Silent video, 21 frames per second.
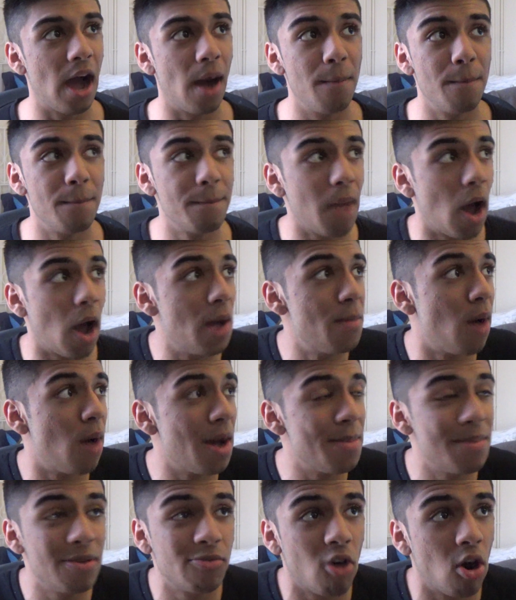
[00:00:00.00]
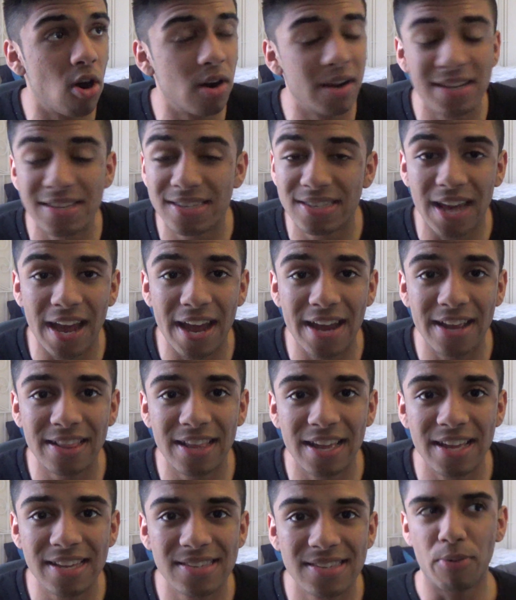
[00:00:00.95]
I might be wrong in
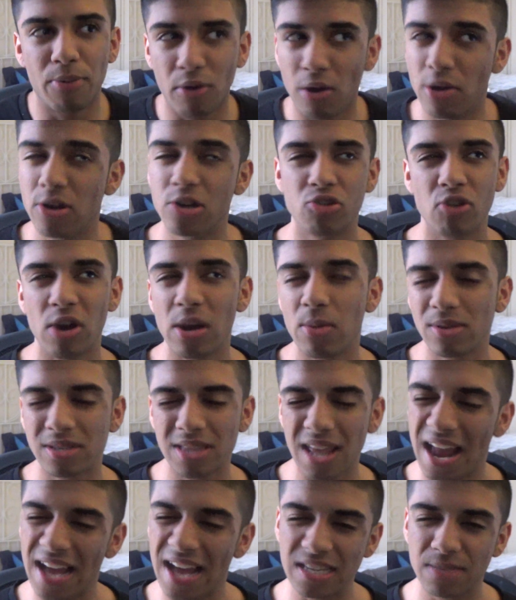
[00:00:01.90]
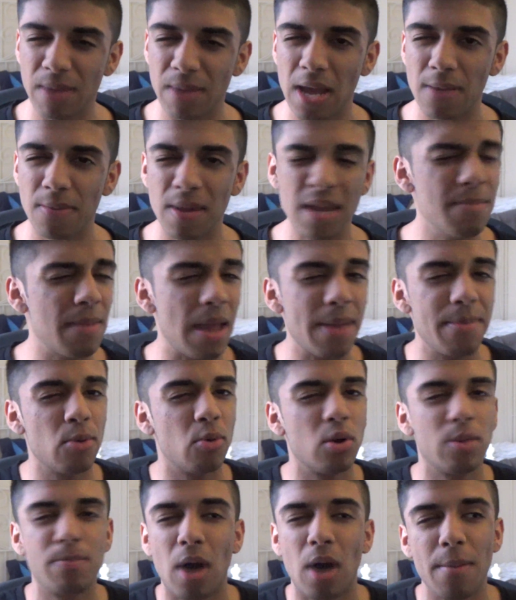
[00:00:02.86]
saying this. Pro Street was the last, maybe. Maybe
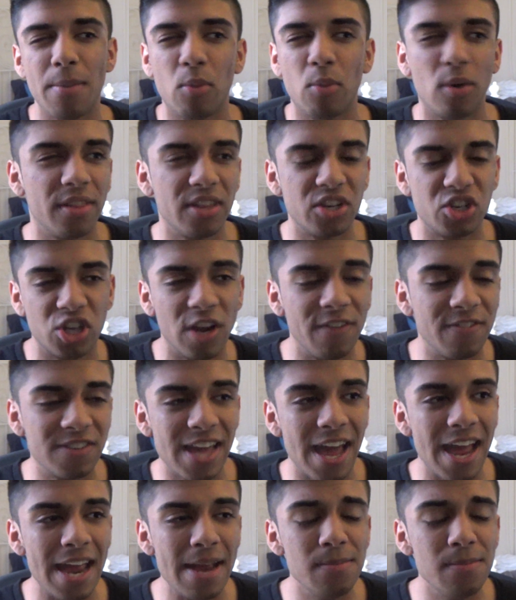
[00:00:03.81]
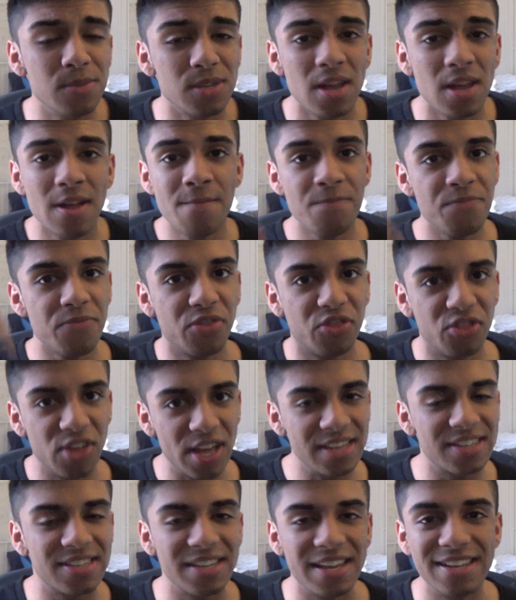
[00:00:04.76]
it might have been one of the shift games.
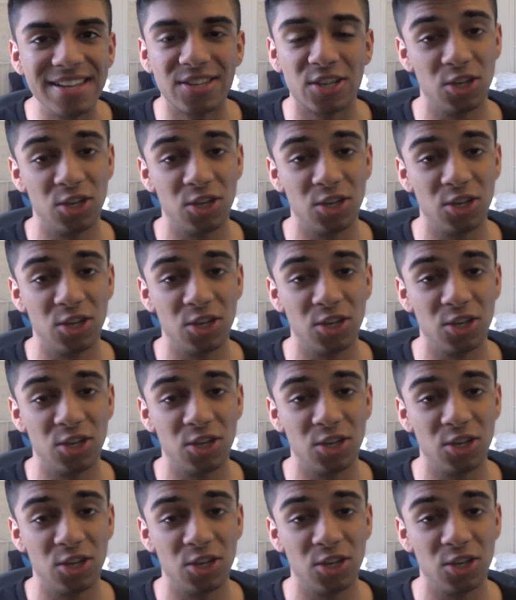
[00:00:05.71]
This is